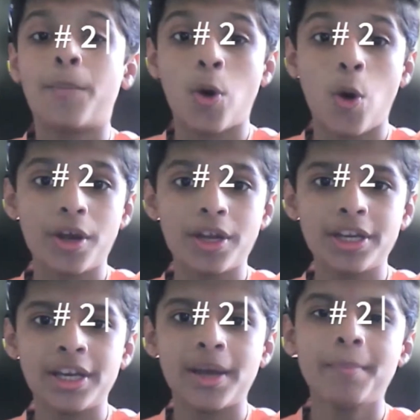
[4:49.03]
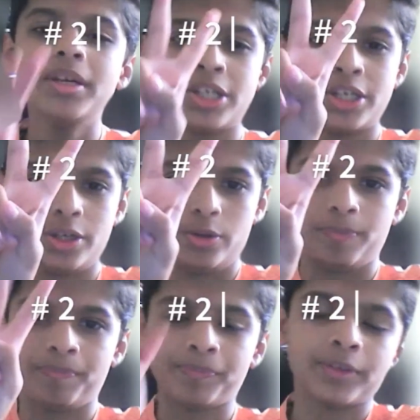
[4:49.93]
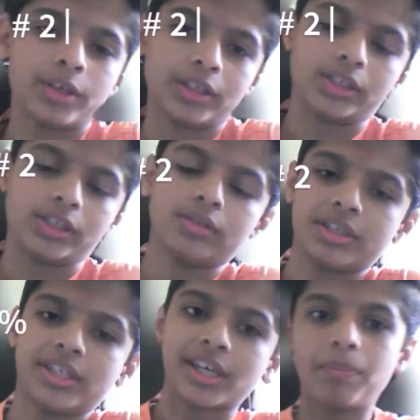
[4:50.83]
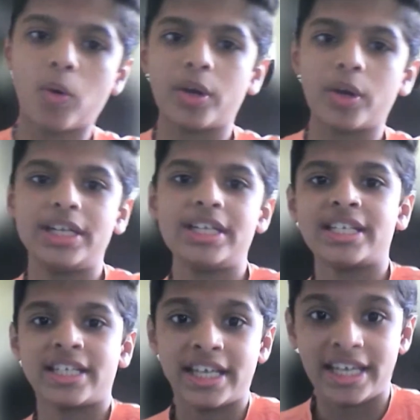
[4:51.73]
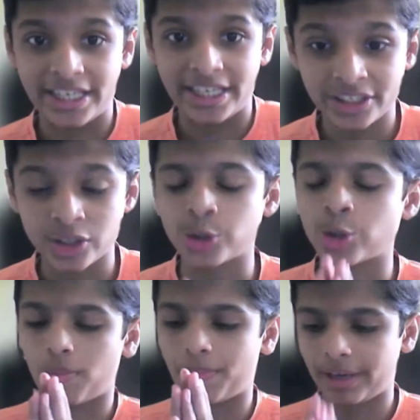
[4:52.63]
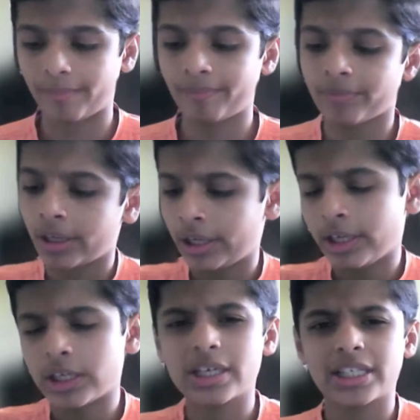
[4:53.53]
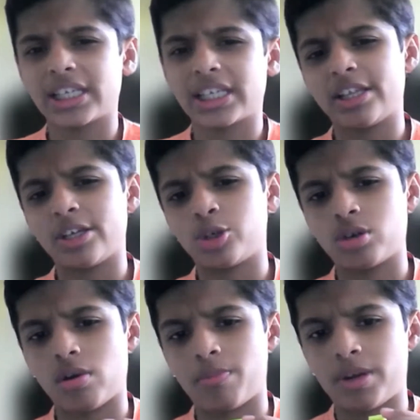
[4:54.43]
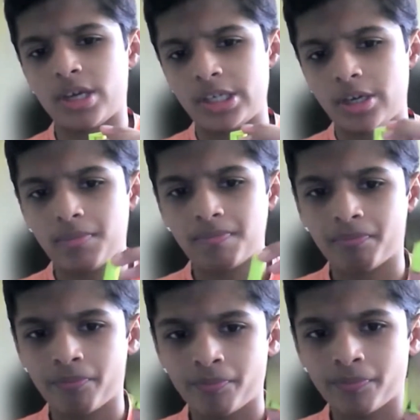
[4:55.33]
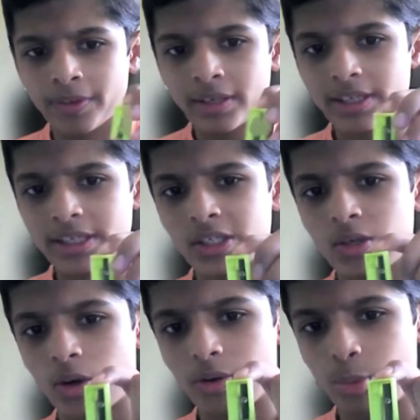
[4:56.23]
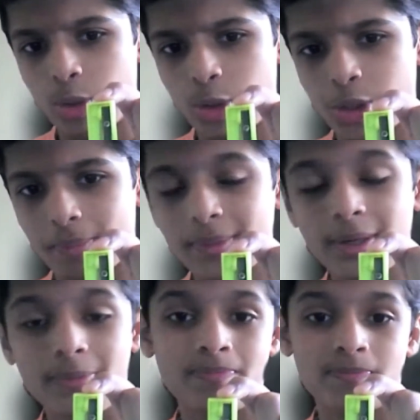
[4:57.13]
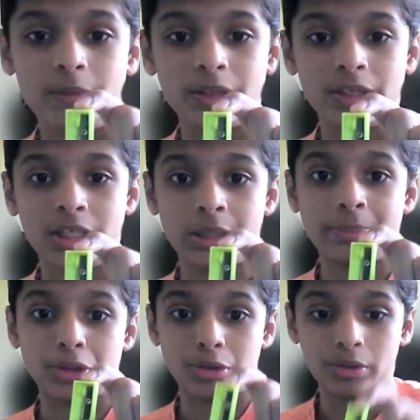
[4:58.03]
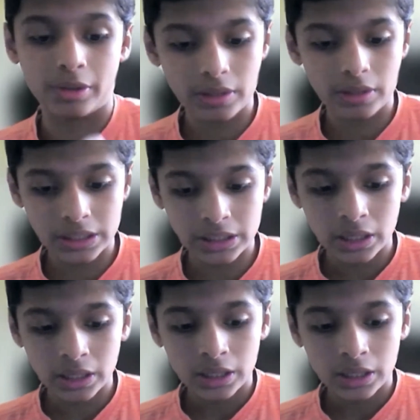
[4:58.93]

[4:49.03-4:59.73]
Point number 2. Okay, so the 2nd point is sharpening. You can see this sharpener here. This is an ordinary sharpener, nothing special in this.